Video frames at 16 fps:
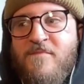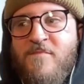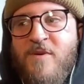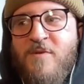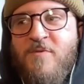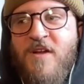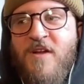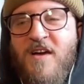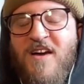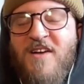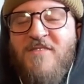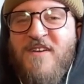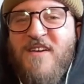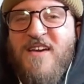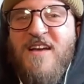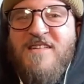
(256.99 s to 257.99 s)
we were like, I
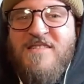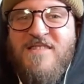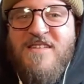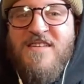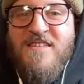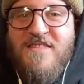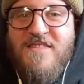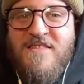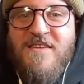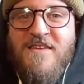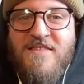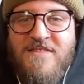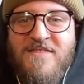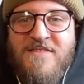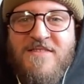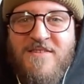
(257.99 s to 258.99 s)
think actually like
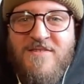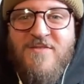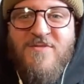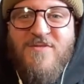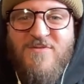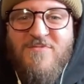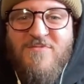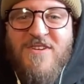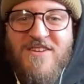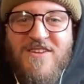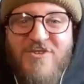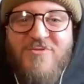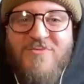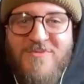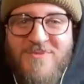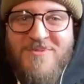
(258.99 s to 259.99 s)
these songs are really
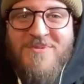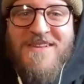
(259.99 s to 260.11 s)
cool.